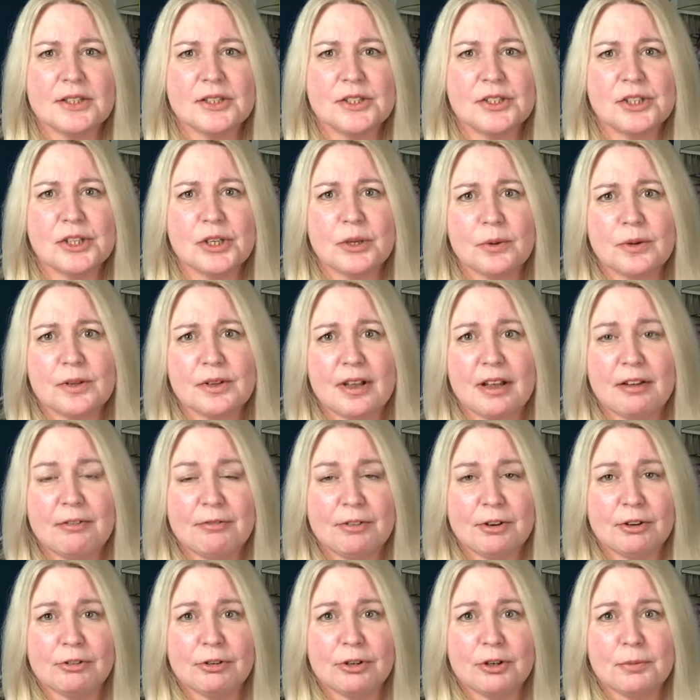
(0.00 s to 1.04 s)
to do, if a
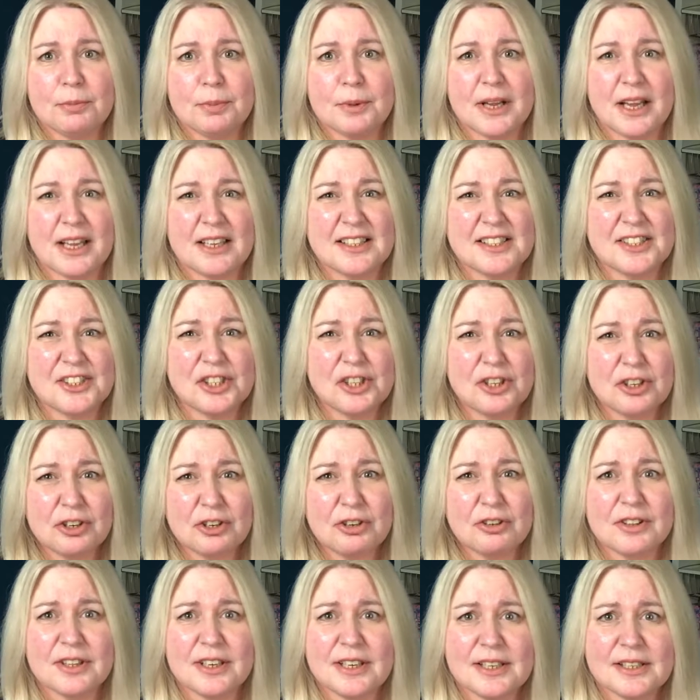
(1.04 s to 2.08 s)
group gets stuck
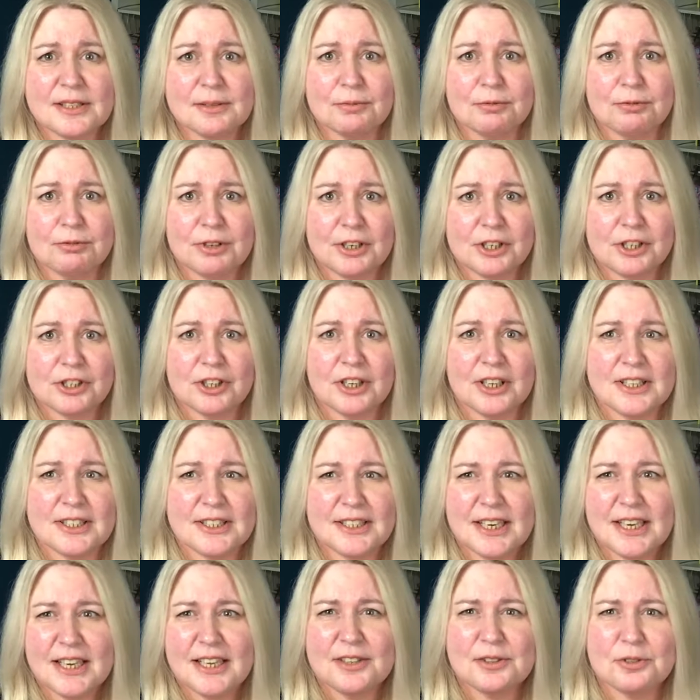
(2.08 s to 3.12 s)
or they need some fresh
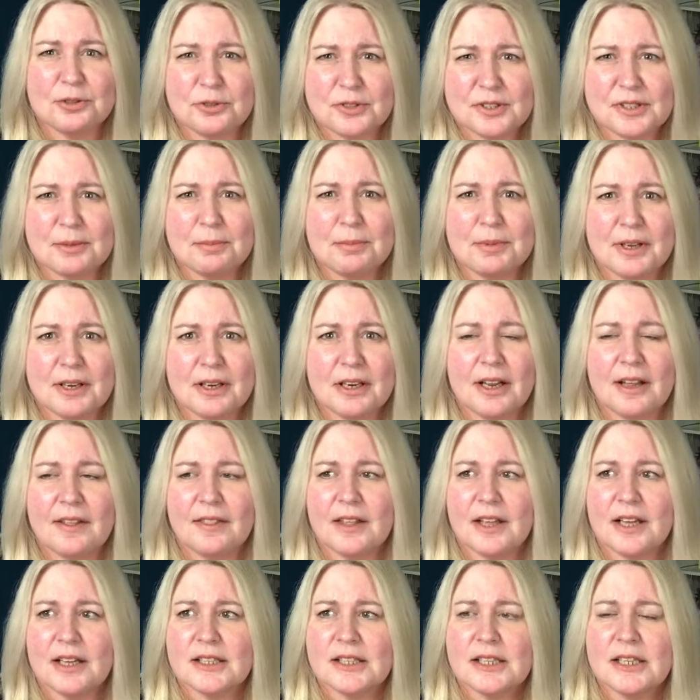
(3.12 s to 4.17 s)
ideas or something like
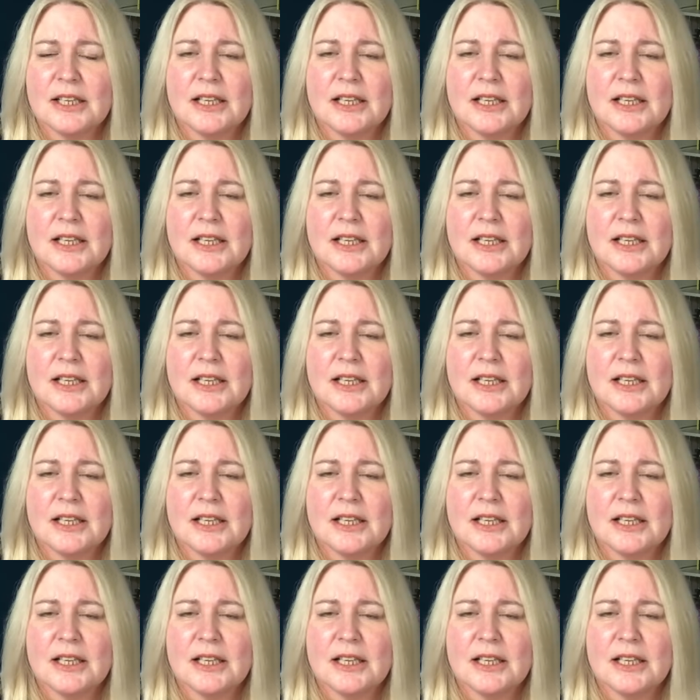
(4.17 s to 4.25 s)
that,